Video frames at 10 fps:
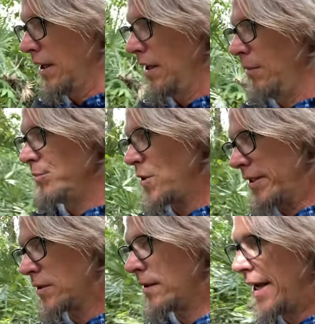Um, so I
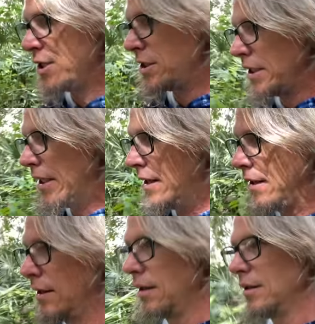don't actually
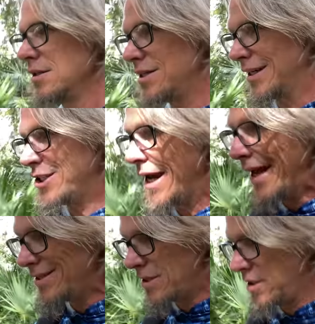
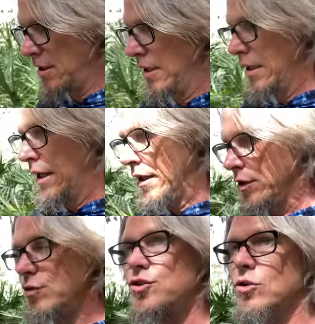suggest
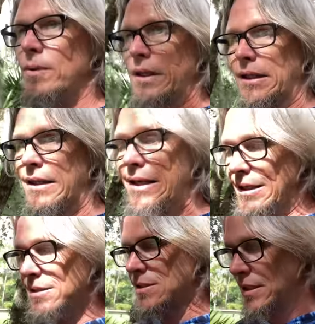you do what
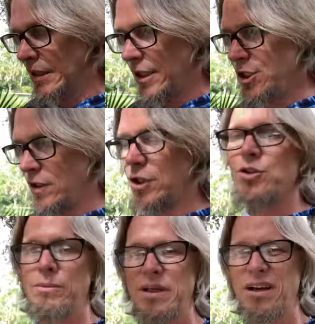this unless you're
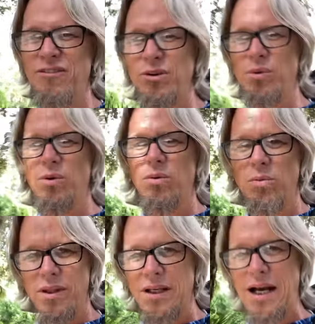extremely comfortable
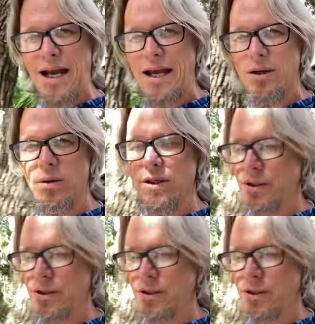with a kayak or a